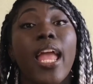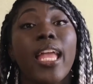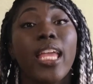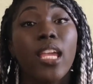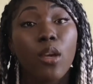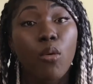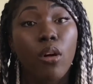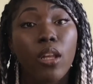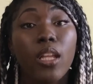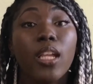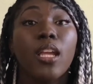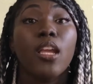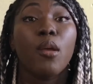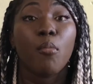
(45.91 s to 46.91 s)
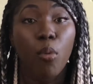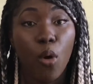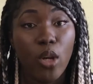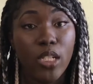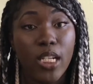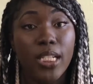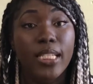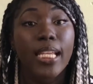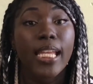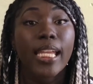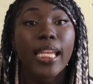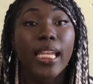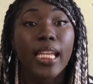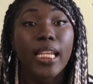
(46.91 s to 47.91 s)
equally important
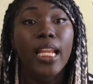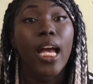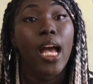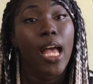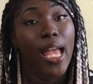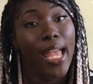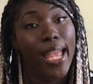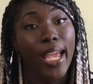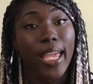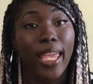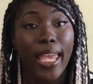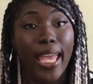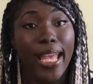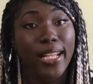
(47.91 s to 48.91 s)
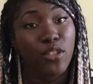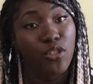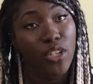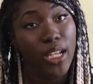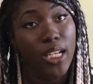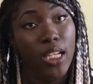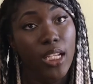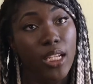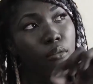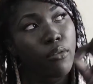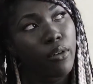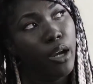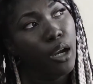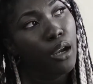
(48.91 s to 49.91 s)
in a hair care journey. A
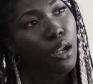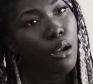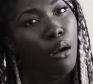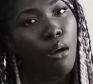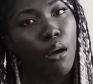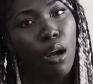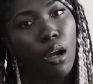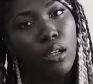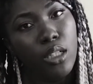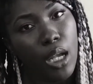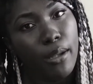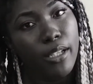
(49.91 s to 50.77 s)
very long time.